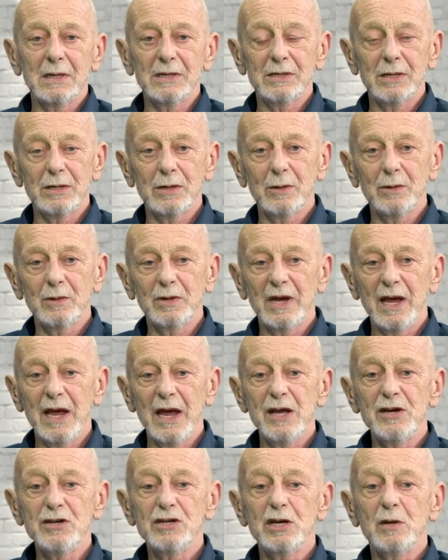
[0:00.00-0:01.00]
I said,
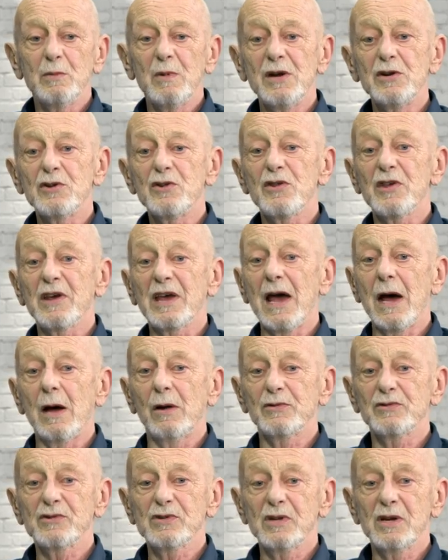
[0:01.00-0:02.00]
okay. And she went to the
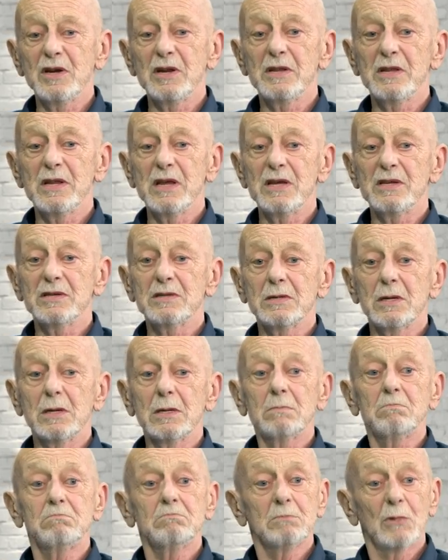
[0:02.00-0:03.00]
council, and they
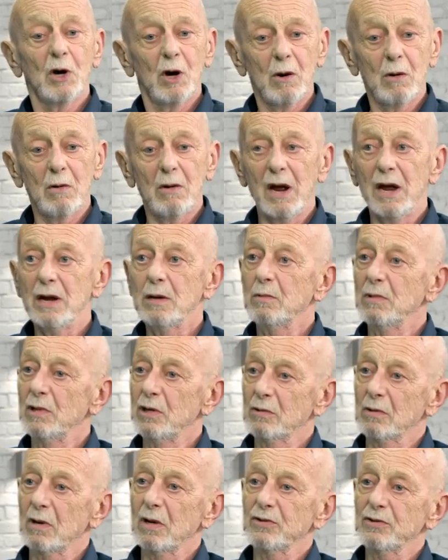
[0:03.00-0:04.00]
said, all right, we
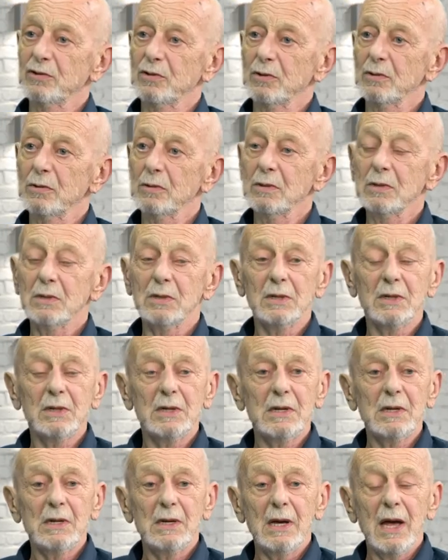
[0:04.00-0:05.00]
trust you.
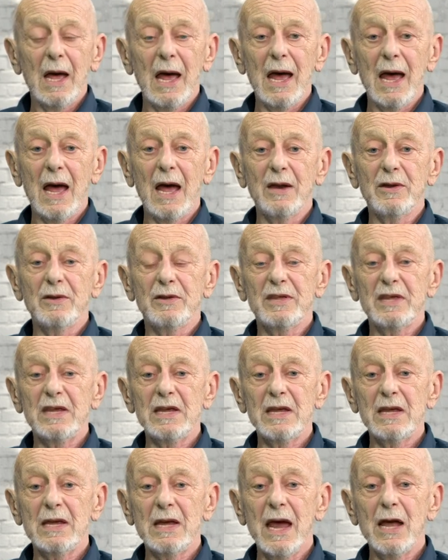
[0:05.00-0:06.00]
And
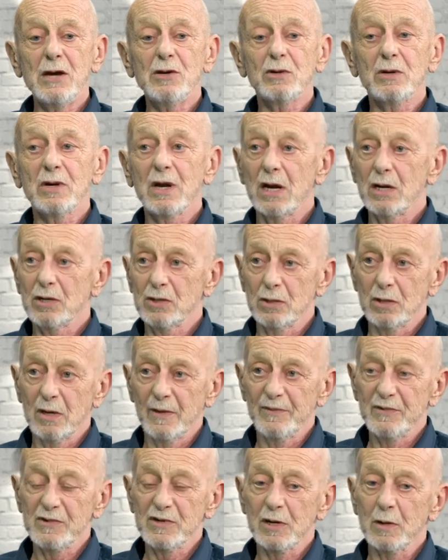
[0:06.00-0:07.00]
the education
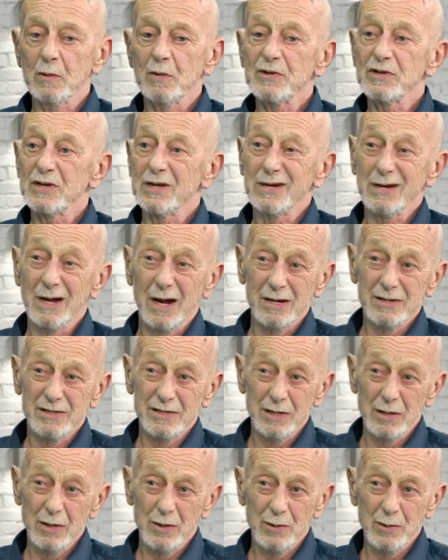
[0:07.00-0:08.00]
officer was a
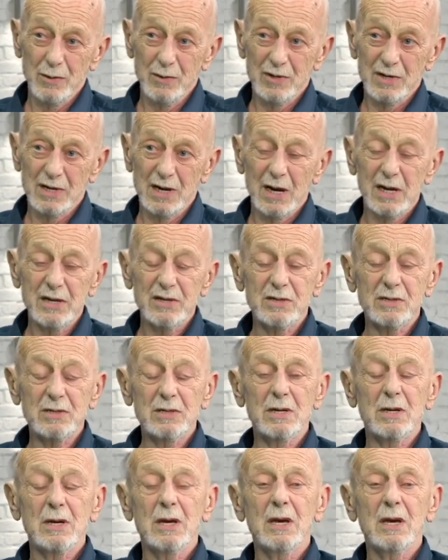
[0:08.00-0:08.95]
dance enthusiast.